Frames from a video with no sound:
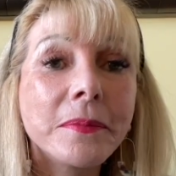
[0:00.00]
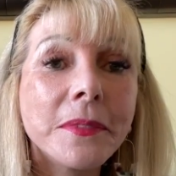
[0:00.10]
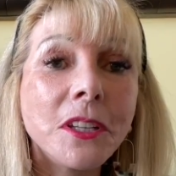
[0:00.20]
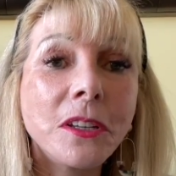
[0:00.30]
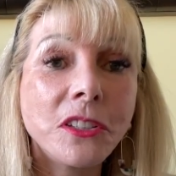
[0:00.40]

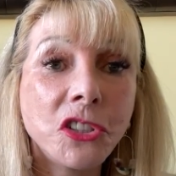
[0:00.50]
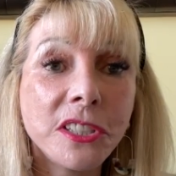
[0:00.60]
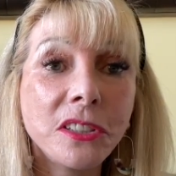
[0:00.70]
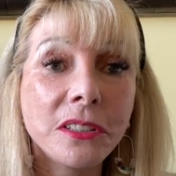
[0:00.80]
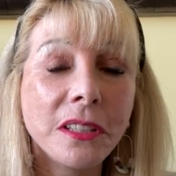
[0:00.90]
you can
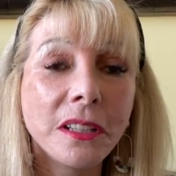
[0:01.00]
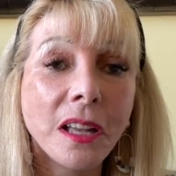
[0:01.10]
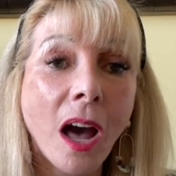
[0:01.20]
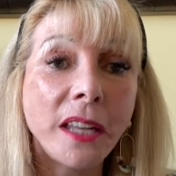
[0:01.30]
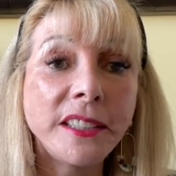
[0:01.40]
just
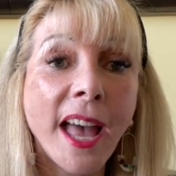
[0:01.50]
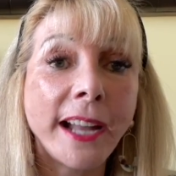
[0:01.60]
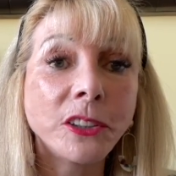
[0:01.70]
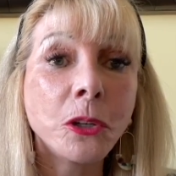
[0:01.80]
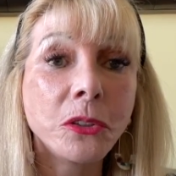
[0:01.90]

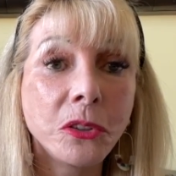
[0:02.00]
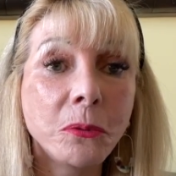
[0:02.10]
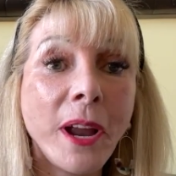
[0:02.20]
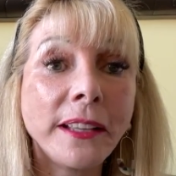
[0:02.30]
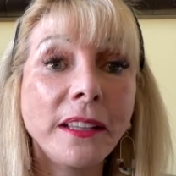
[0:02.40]
contact her
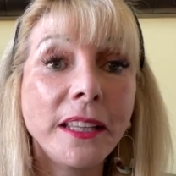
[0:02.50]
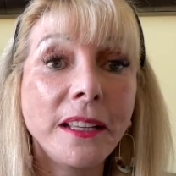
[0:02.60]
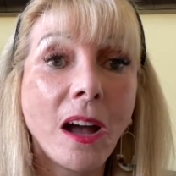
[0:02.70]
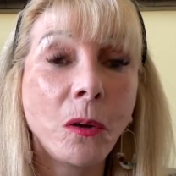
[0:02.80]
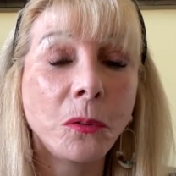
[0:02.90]

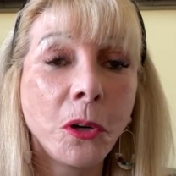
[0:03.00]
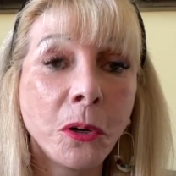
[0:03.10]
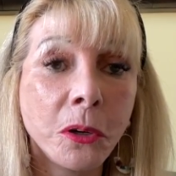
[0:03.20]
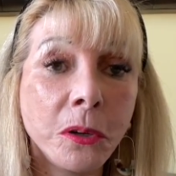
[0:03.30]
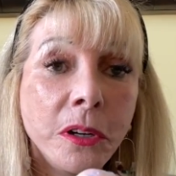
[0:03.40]
directly on
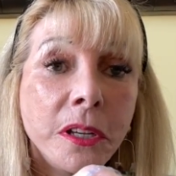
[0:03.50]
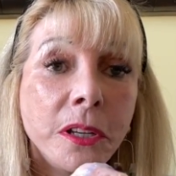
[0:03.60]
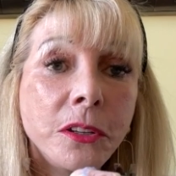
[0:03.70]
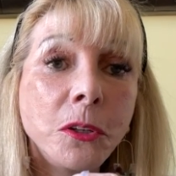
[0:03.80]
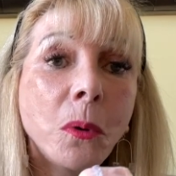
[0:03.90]
her
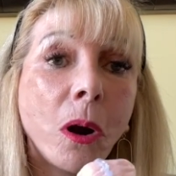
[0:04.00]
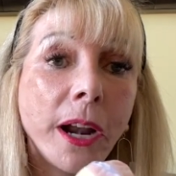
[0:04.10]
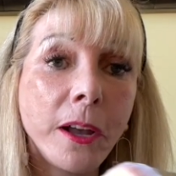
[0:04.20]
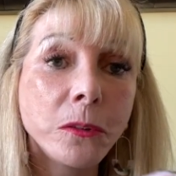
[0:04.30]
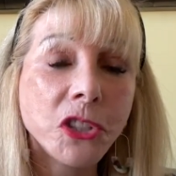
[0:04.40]

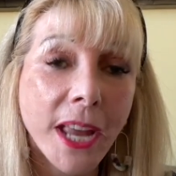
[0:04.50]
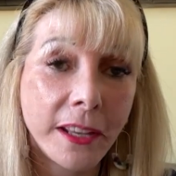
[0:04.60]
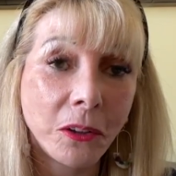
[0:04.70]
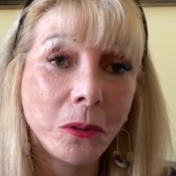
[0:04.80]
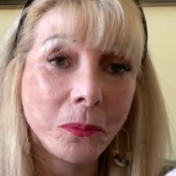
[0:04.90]
URL
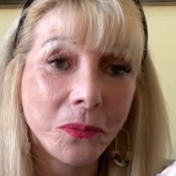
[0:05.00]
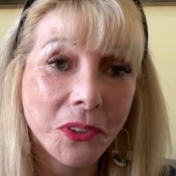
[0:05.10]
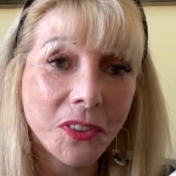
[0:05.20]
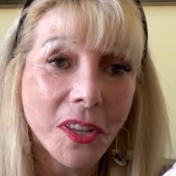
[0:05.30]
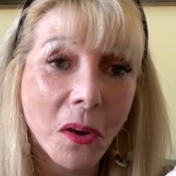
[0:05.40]
channel,
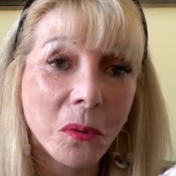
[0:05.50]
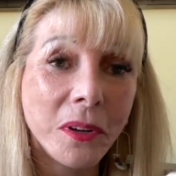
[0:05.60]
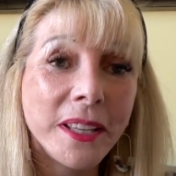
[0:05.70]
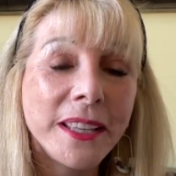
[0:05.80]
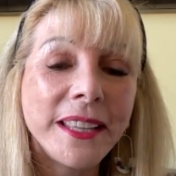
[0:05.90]
so,
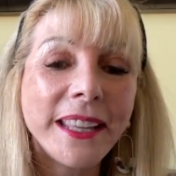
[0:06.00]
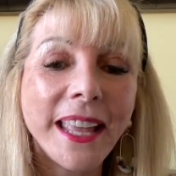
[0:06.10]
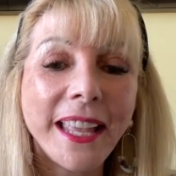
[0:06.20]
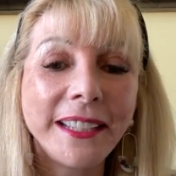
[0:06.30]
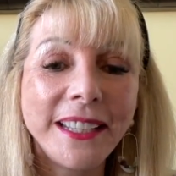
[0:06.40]

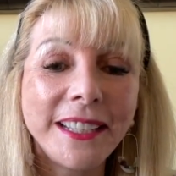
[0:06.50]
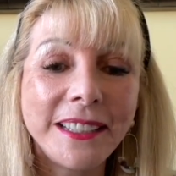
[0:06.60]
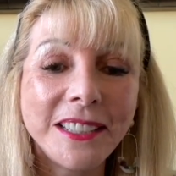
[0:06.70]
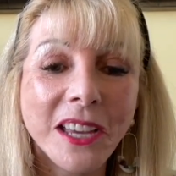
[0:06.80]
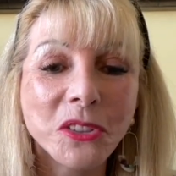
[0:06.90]
and get
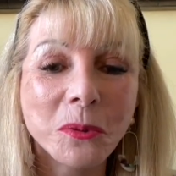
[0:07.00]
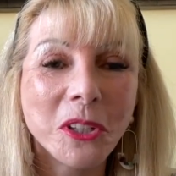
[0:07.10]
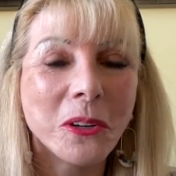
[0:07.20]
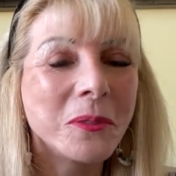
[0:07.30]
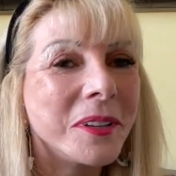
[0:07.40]
in touch with
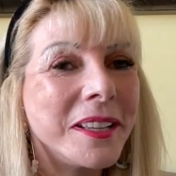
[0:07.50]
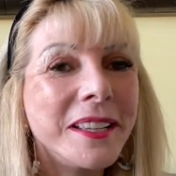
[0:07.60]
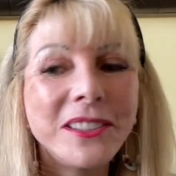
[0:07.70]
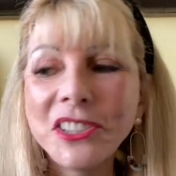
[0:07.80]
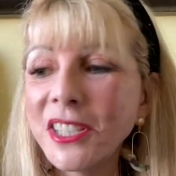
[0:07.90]
her.
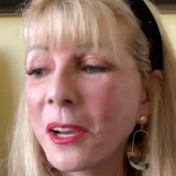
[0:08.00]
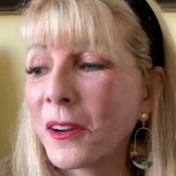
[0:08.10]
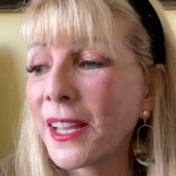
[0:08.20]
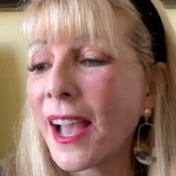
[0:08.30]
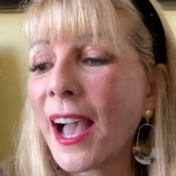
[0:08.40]

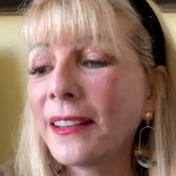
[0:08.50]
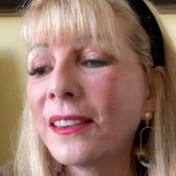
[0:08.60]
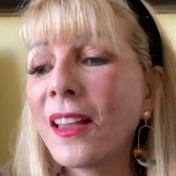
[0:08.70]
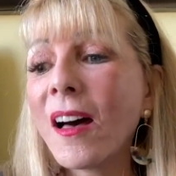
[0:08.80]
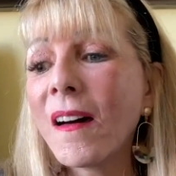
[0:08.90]
Sherry, I
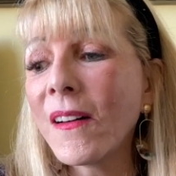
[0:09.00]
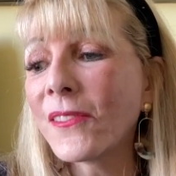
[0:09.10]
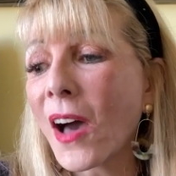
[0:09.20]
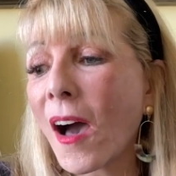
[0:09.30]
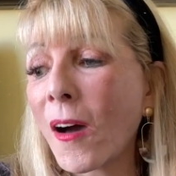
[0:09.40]

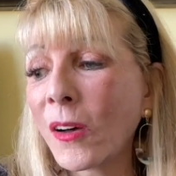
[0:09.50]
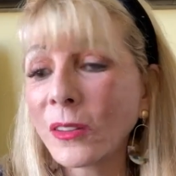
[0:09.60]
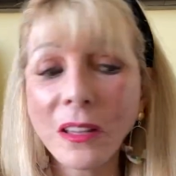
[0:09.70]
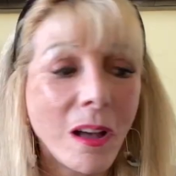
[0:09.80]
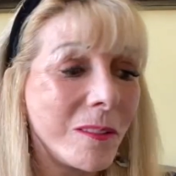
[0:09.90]
love
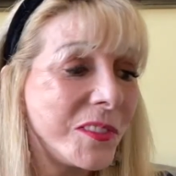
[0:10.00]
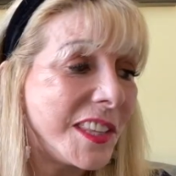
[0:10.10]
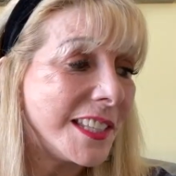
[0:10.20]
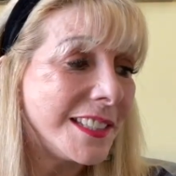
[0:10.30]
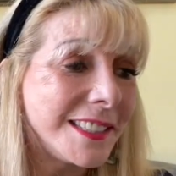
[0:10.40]
all of
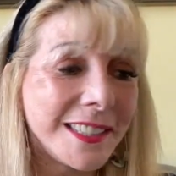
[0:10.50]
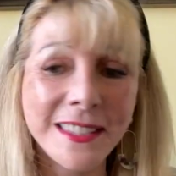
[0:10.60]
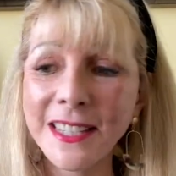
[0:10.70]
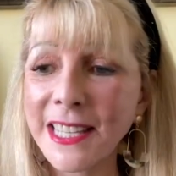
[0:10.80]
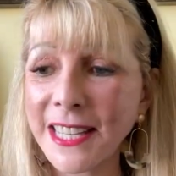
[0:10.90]
these
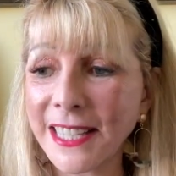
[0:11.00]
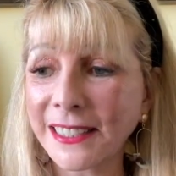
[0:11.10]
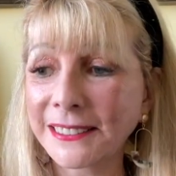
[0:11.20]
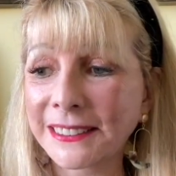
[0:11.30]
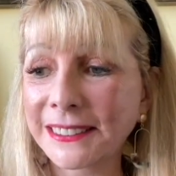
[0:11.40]

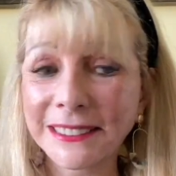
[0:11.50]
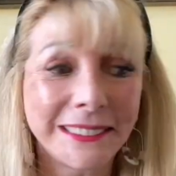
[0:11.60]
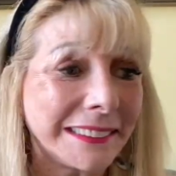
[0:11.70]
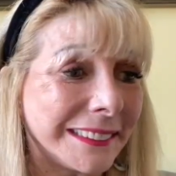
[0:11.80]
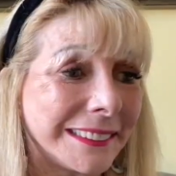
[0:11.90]
things.
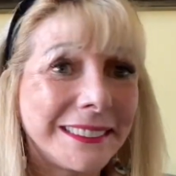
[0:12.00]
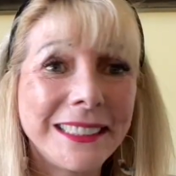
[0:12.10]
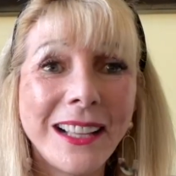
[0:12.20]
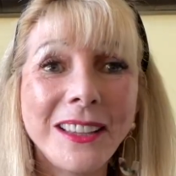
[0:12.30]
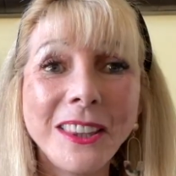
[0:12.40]

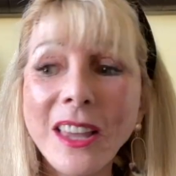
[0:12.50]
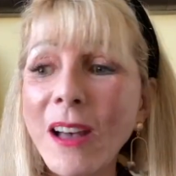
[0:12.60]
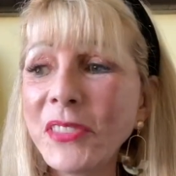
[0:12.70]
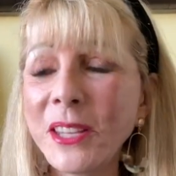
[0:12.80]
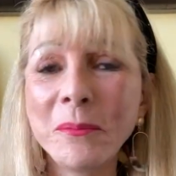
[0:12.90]

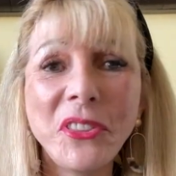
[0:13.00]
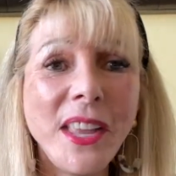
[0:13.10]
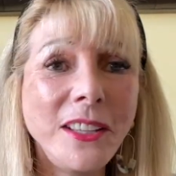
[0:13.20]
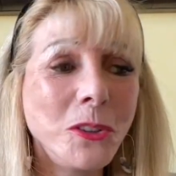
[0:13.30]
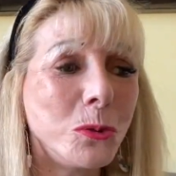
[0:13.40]
Love them.
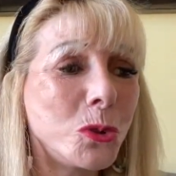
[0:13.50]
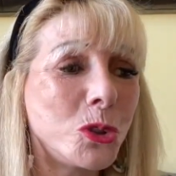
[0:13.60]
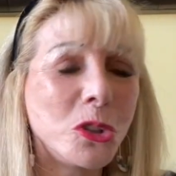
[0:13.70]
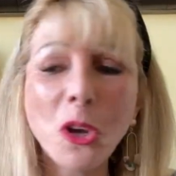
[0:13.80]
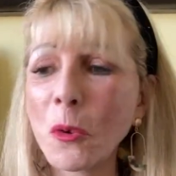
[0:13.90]
Thank you
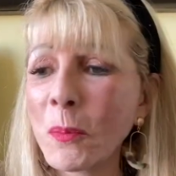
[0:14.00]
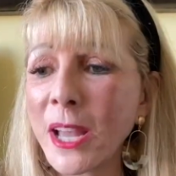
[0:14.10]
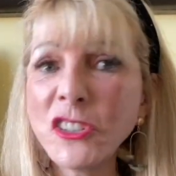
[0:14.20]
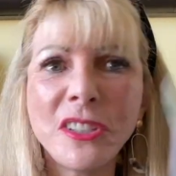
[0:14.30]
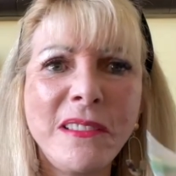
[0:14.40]
so
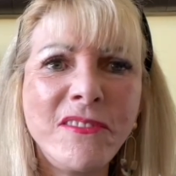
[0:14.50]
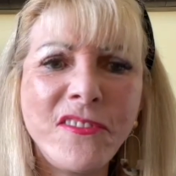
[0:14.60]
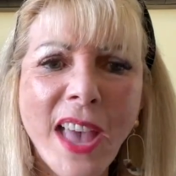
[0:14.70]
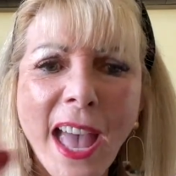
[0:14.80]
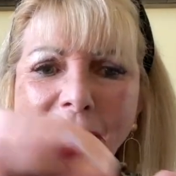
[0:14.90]
much. And in
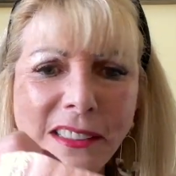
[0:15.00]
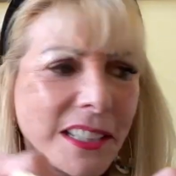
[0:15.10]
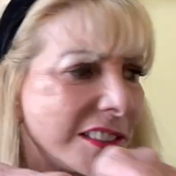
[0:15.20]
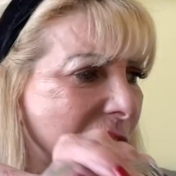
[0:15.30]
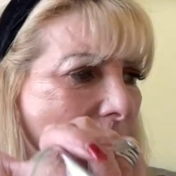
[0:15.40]
fact,
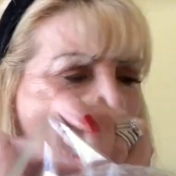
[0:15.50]
so